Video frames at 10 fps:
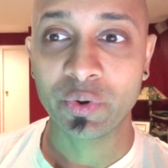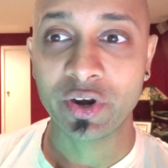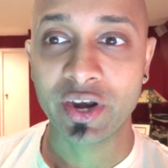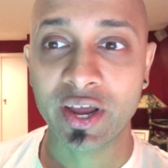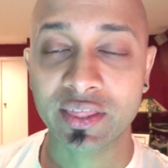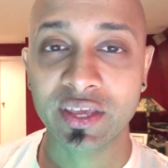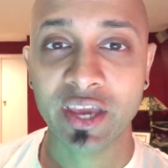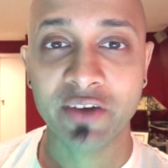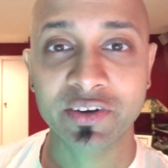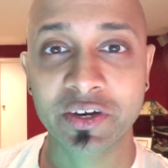
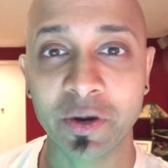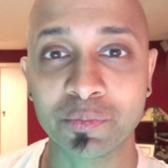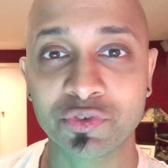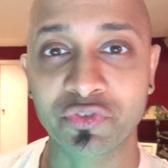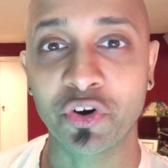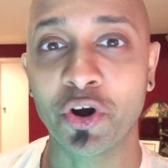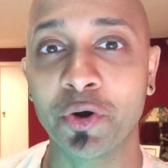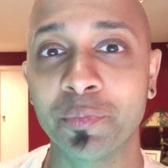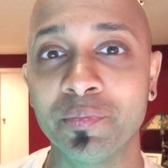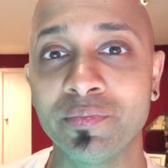nothing ever comes
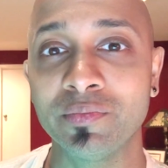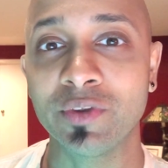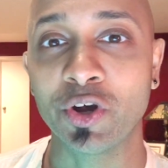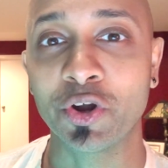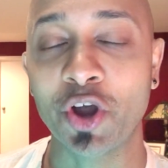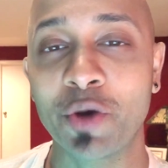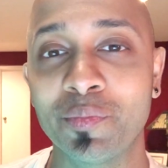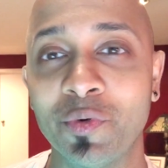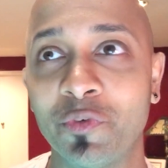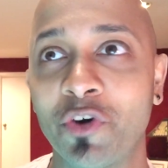from
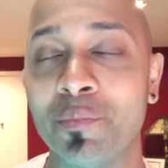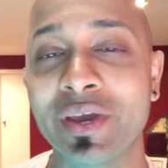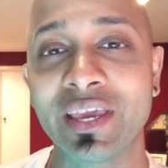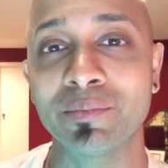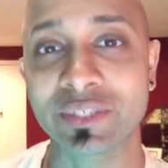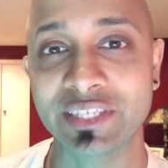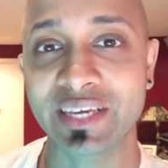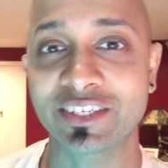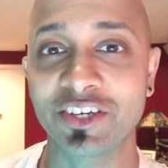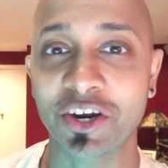not from making
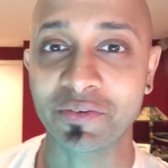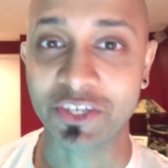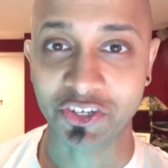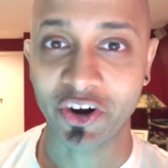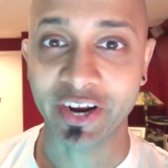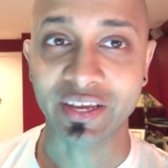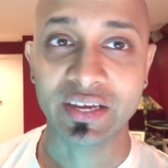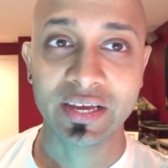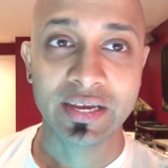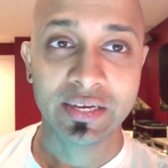mistakes and not even trying.
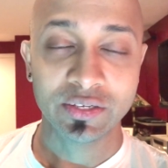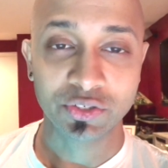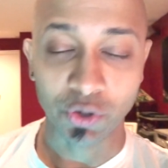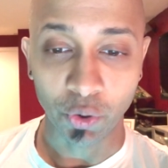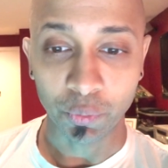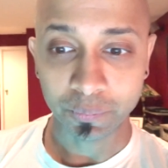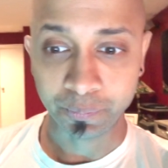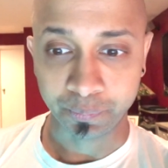So